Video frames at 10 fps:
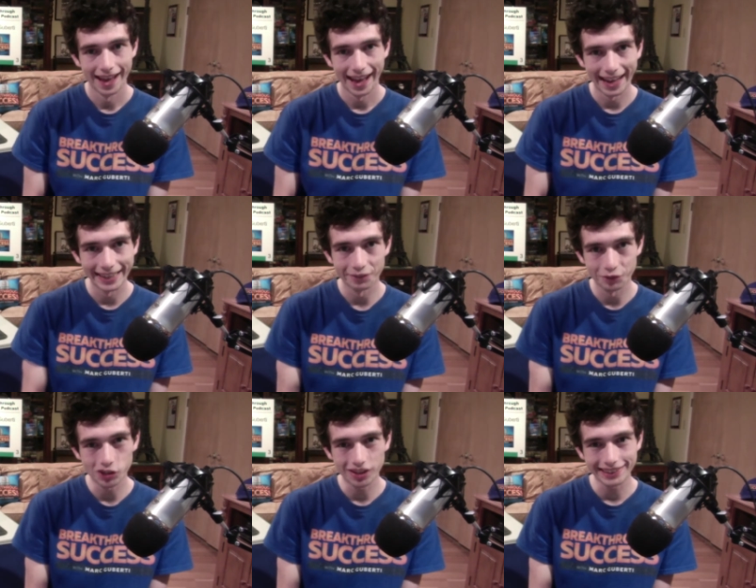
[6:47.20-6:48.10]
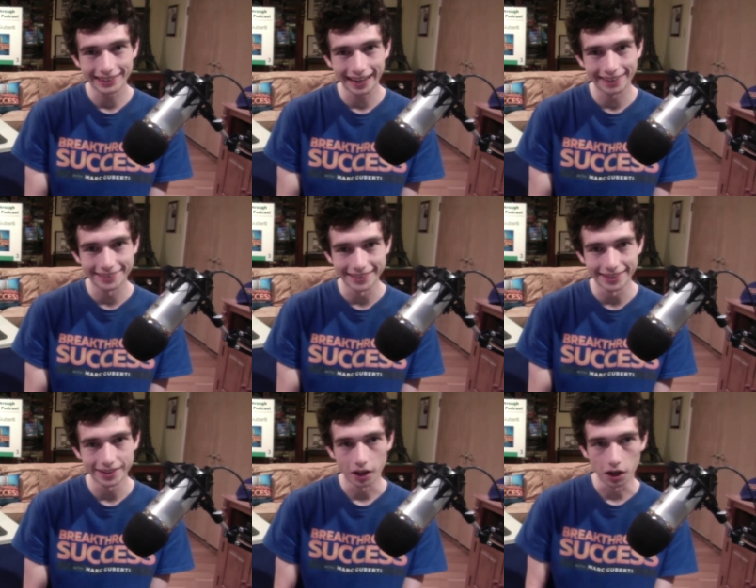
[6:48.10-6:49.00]
And if you like that
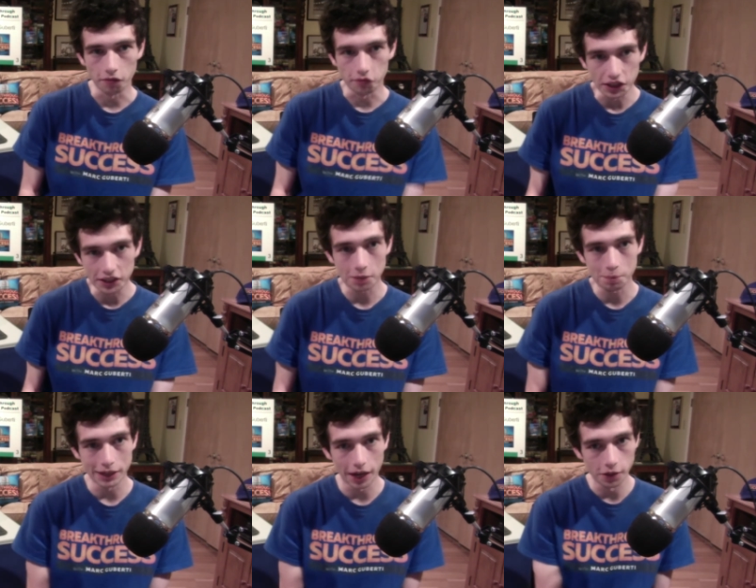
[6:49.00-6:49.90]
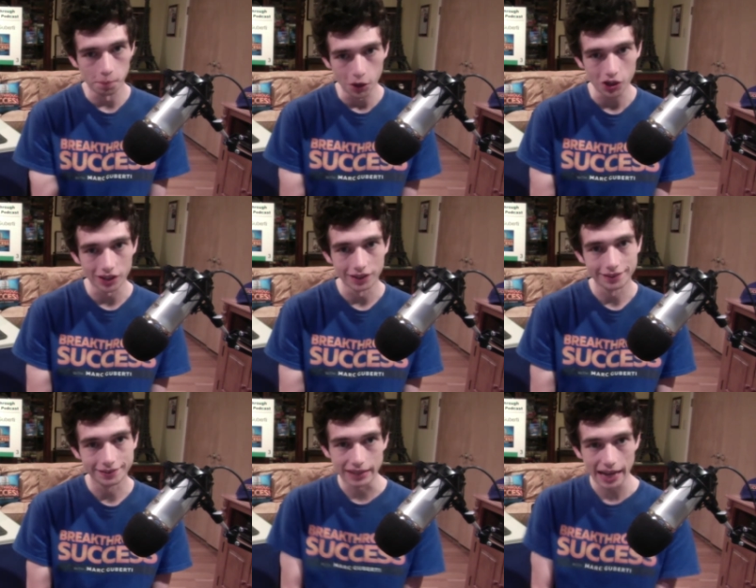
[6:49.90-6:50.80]
idea of thinking beyond the book,
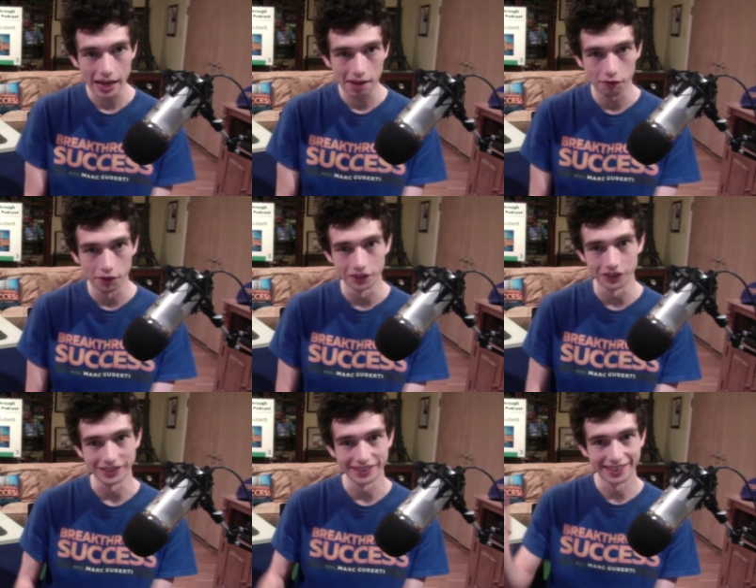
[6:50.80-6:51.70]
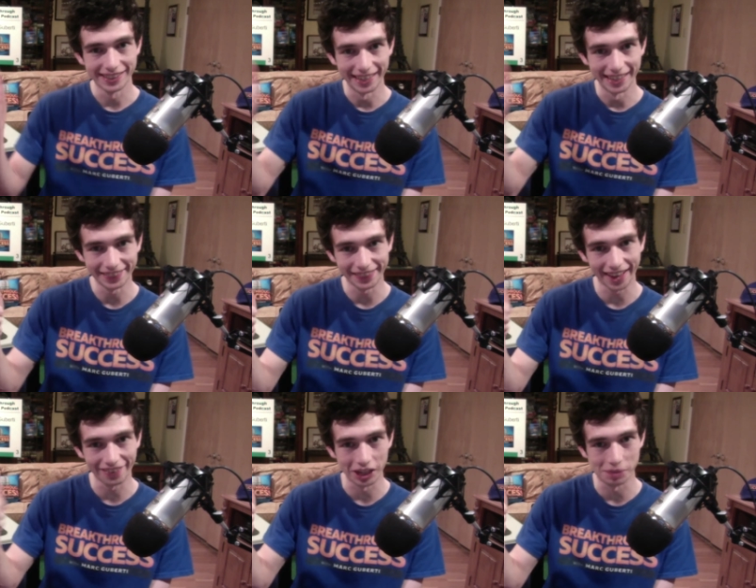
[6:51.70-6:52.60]
definitely hit
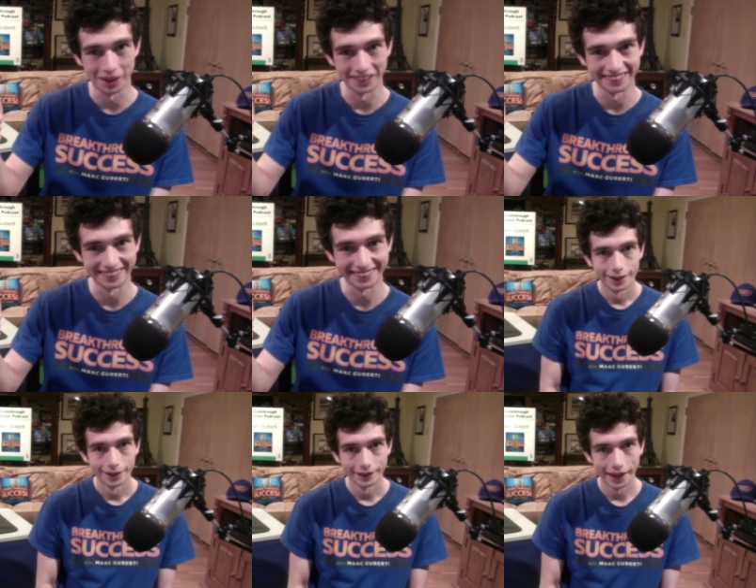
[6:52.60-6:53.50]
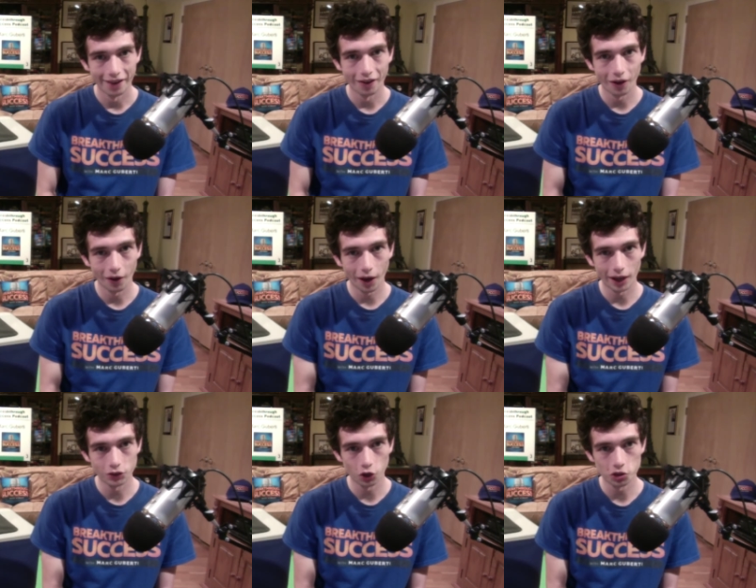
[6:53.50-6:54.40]
that like button. Now,
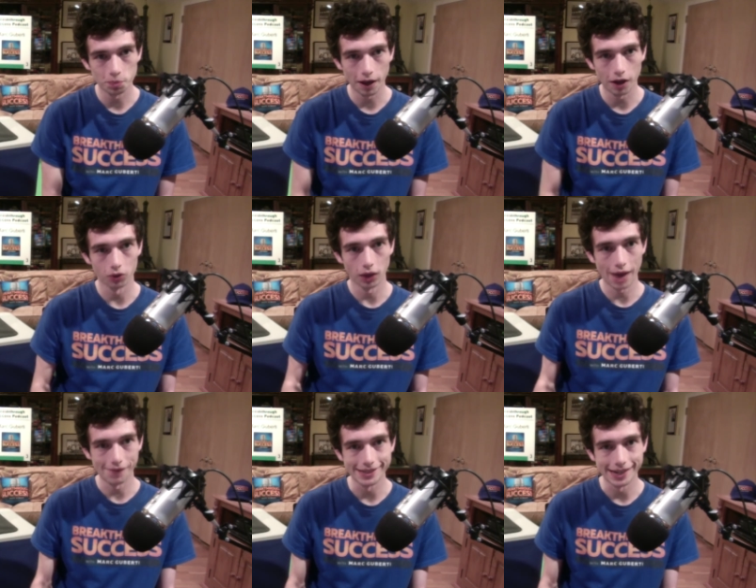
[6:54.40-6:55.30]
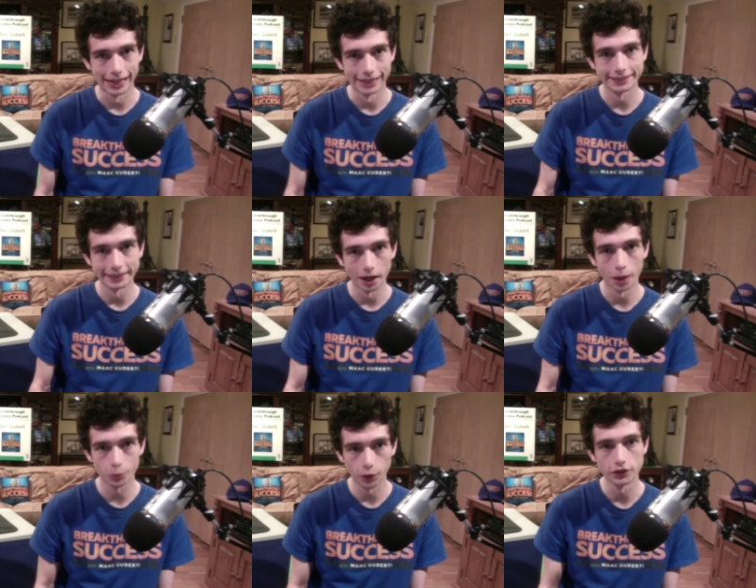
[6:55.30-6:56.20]
I talked about having content
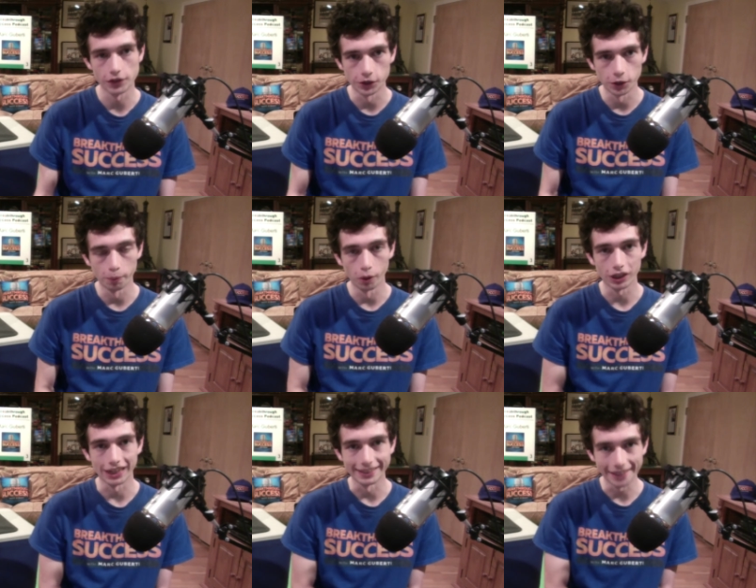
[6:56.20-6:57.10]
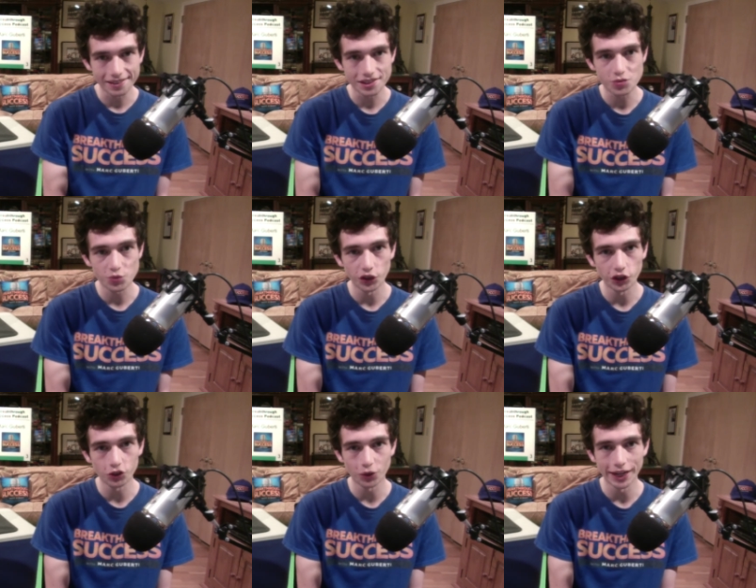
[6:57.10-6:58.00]
upgrades in your book, and this is
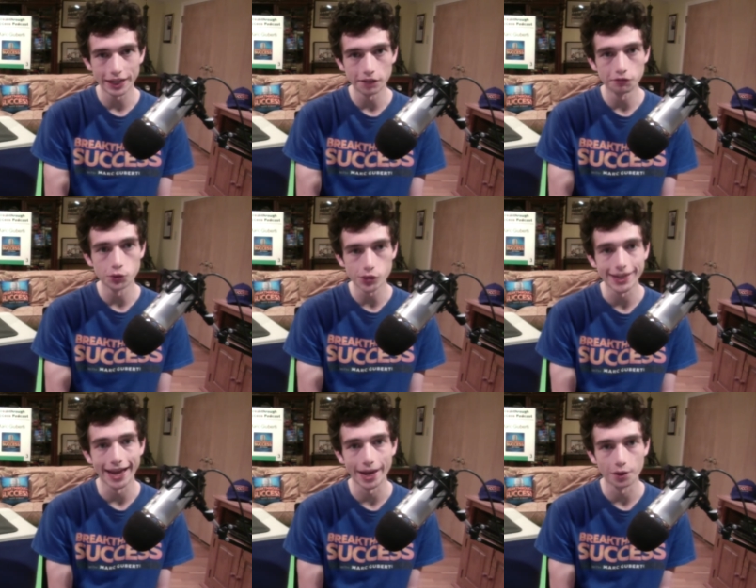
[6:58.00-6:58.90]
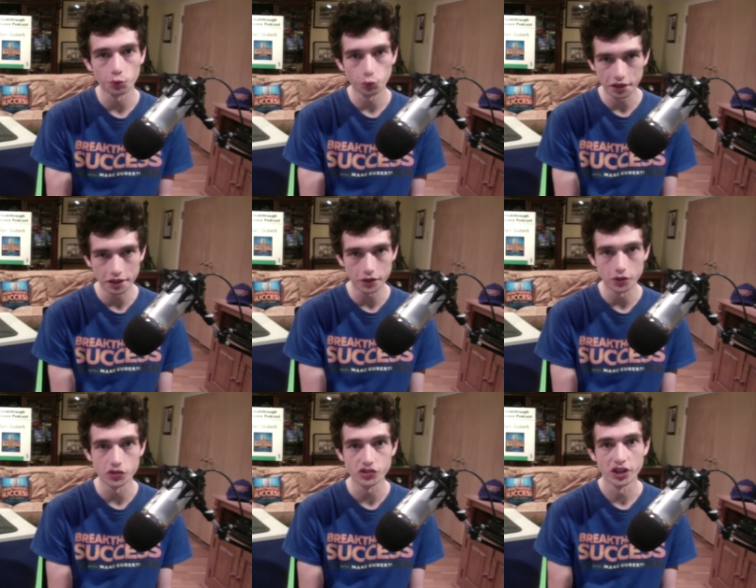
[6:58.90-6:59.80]
really great if you get
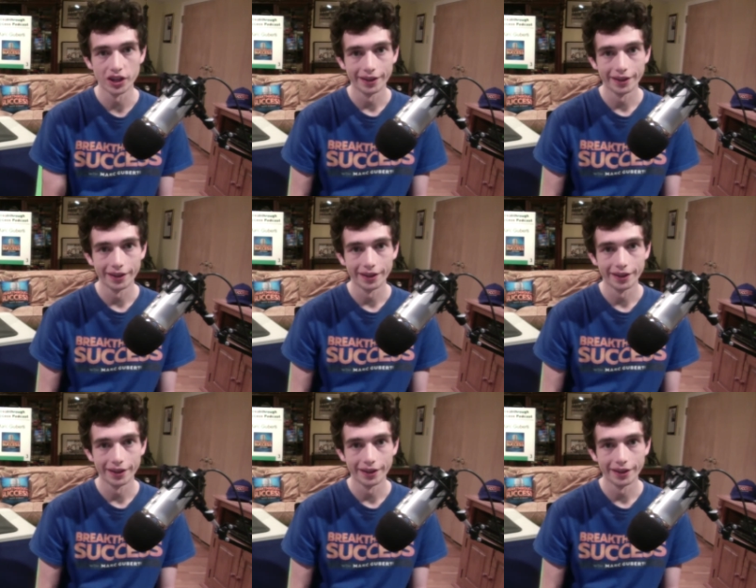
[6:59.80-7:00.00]
readers.